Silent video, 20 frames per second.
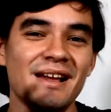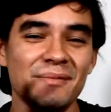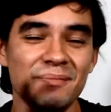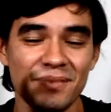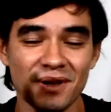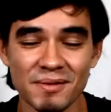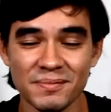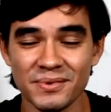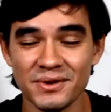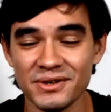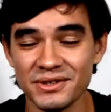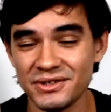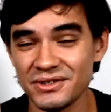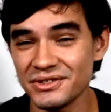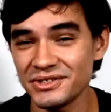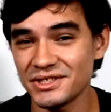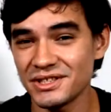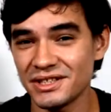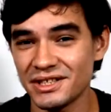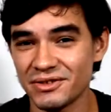People
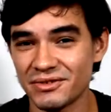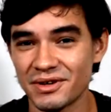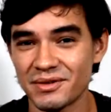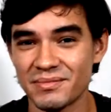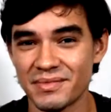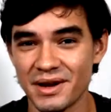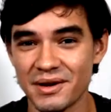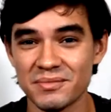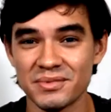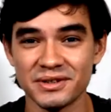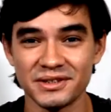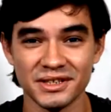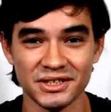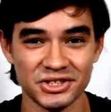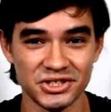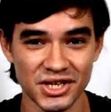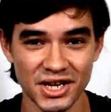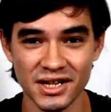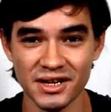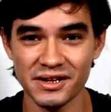usually remember the
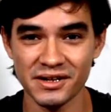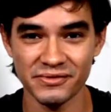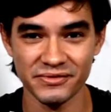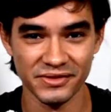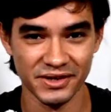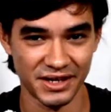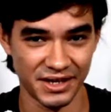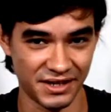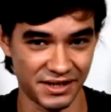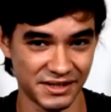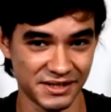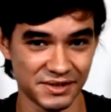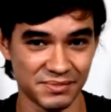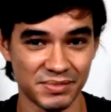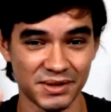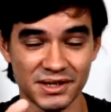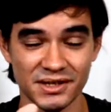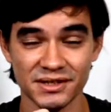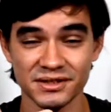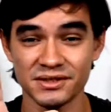genitive case
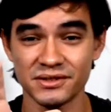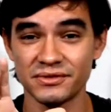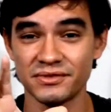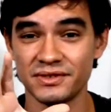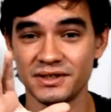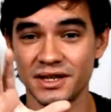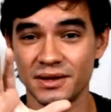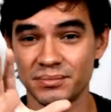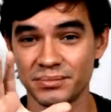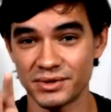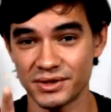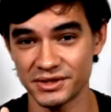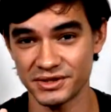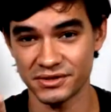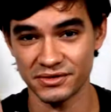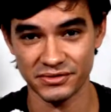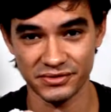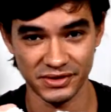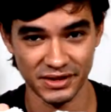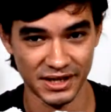because of the
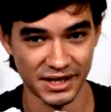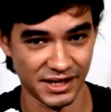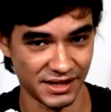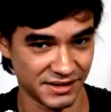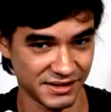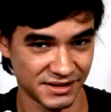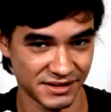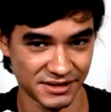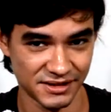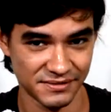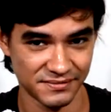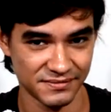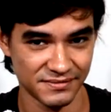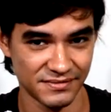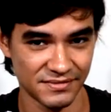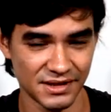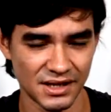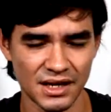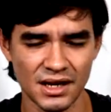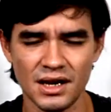apostrophe s.
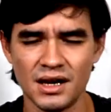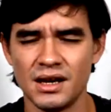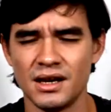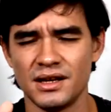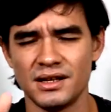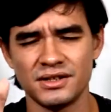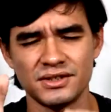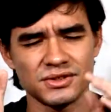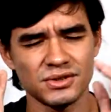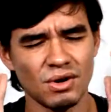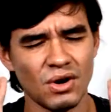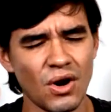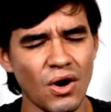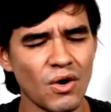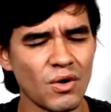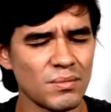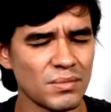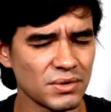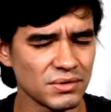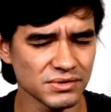It's
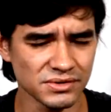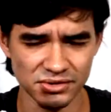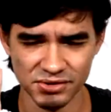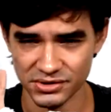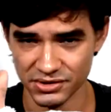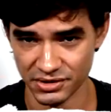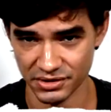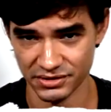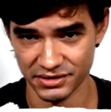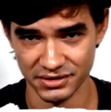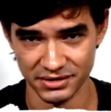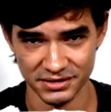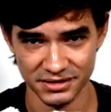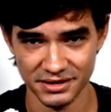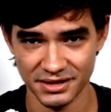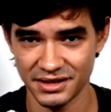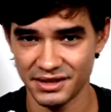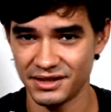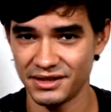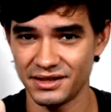almost certain.
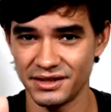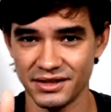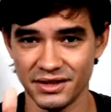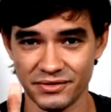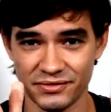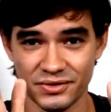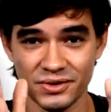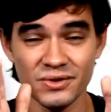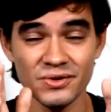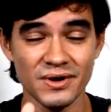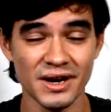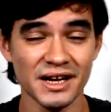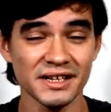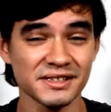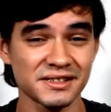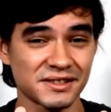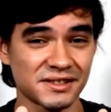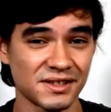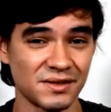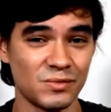If you
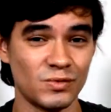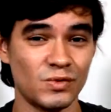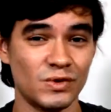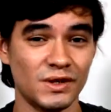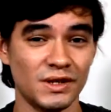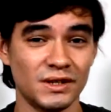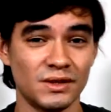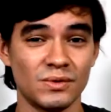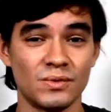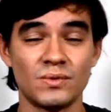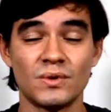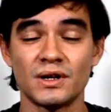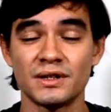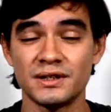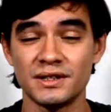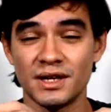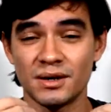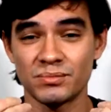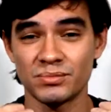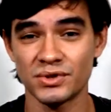ask someone
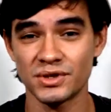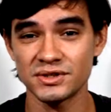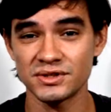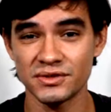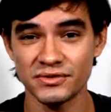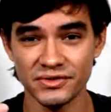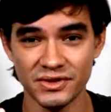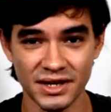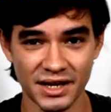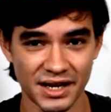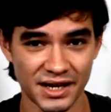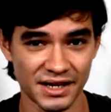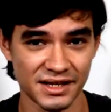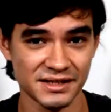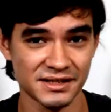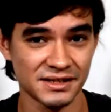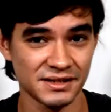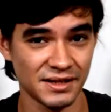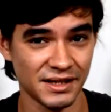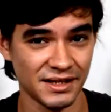what the apostrophe
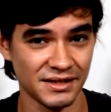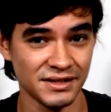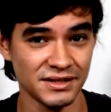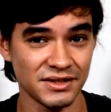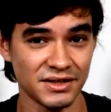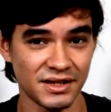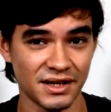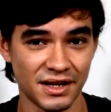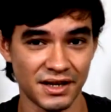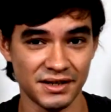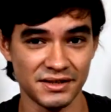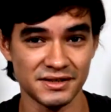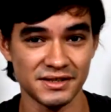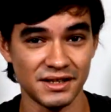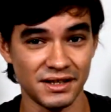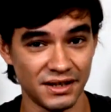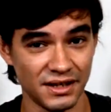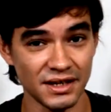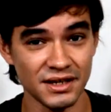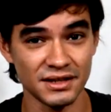s indicates
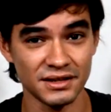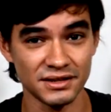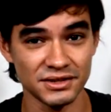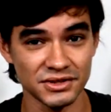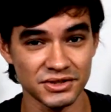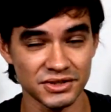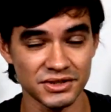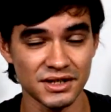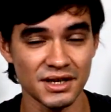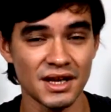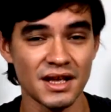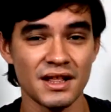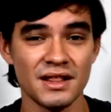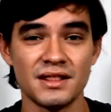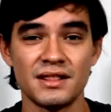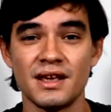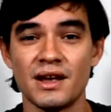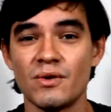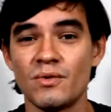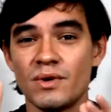in English,
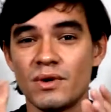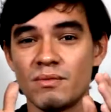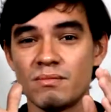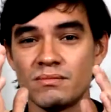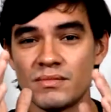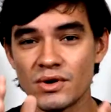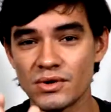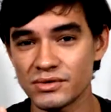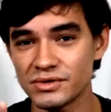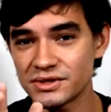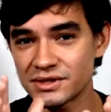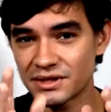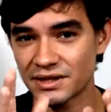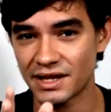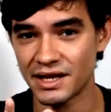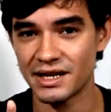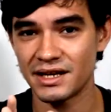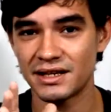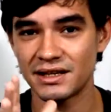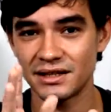they will most
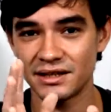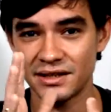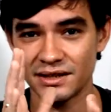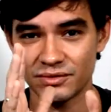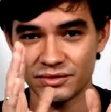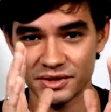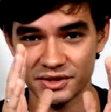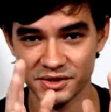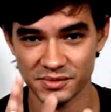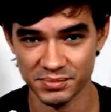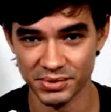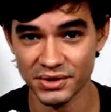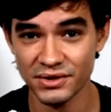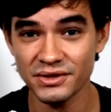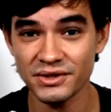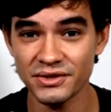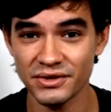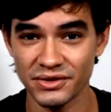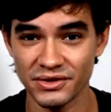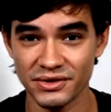likely
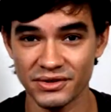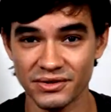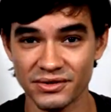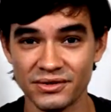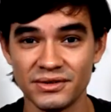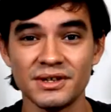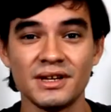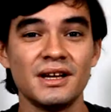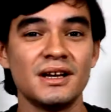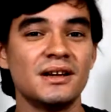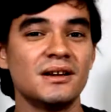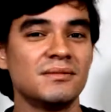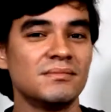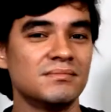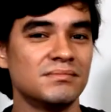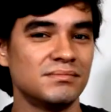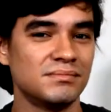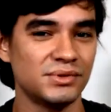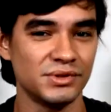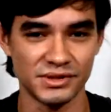respond to you,
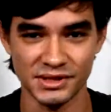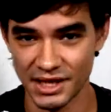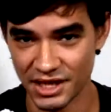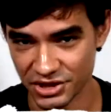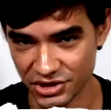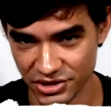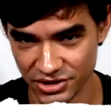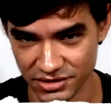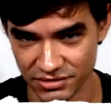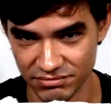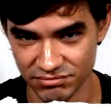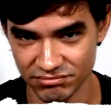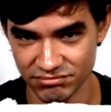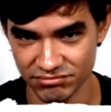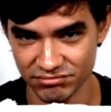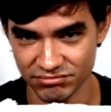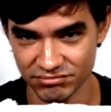possession.